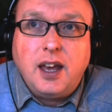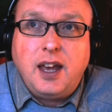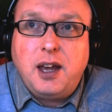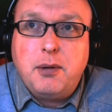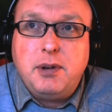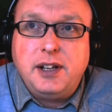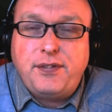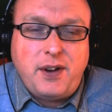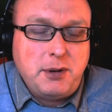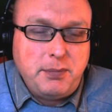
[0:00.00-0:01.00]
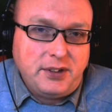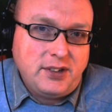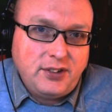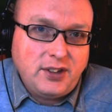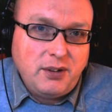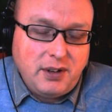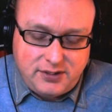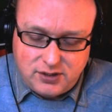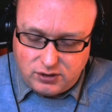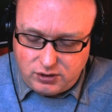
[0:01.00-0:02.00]
It's family business, so
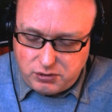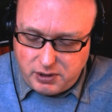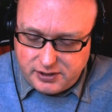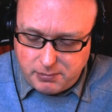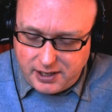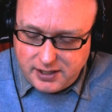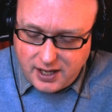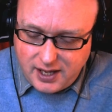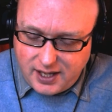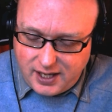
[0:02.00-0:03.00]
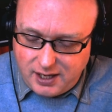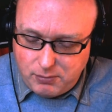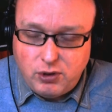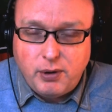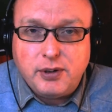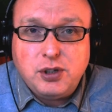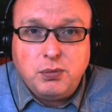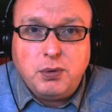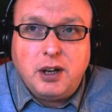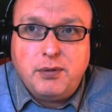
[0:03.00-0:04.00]
it's not quite so bad, although I
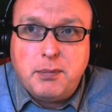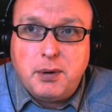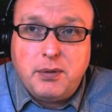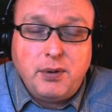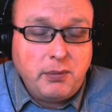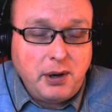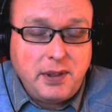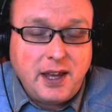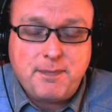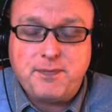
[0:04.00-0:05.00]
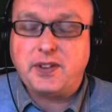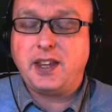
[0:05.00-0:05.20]
do run up the wrong way with that.